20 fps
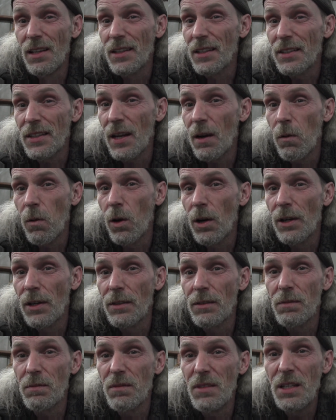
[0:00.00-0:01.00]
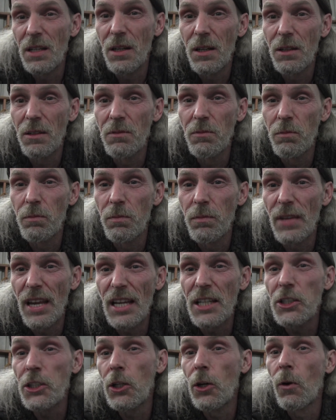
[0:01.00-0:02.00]
that they weren't, you know,
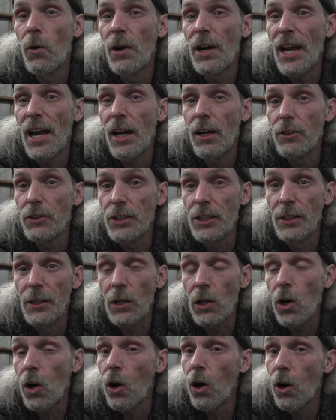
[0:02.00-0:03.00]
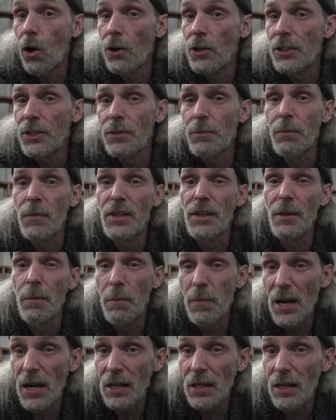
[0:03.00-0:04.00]
issuing out to the cars, the
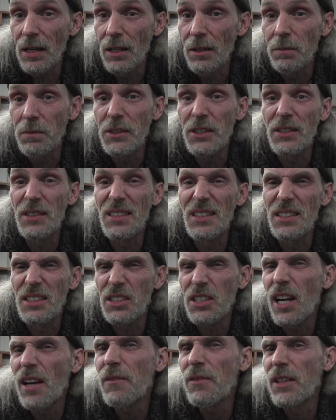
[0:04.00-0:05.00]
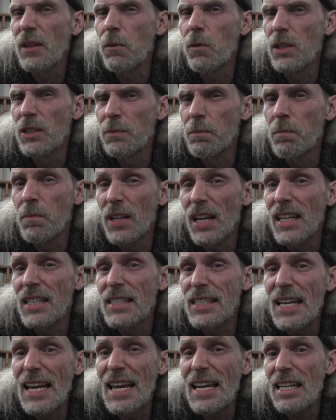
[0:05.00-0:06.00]
pickups, stuff that was
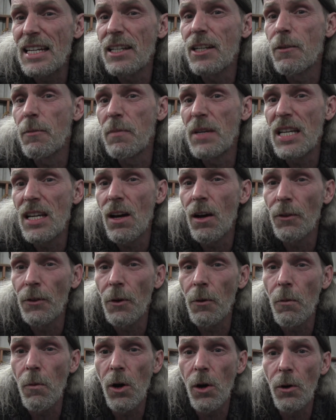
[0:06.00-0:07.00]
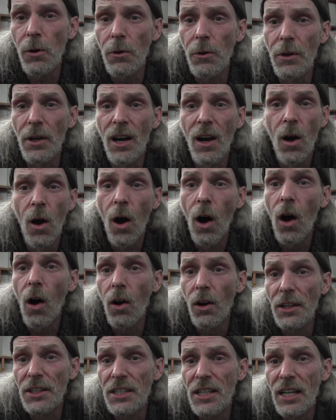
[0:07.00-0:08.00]
intended to be on the road
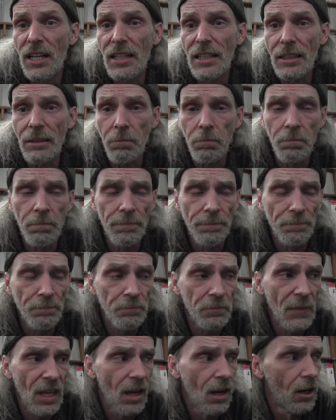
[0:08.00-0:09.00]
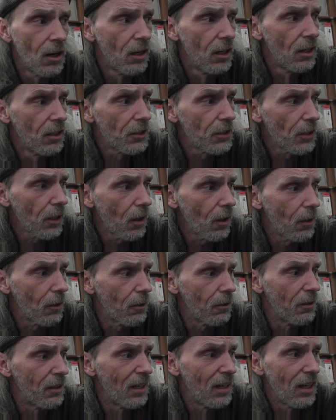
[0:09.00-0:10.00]
all the time.
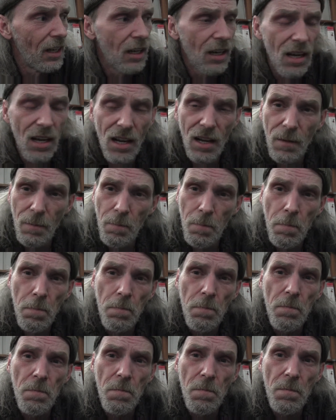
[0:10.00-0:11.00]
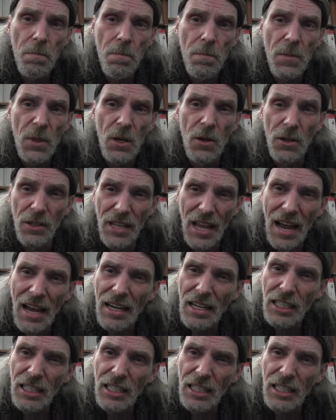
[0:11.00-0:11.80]
So, could that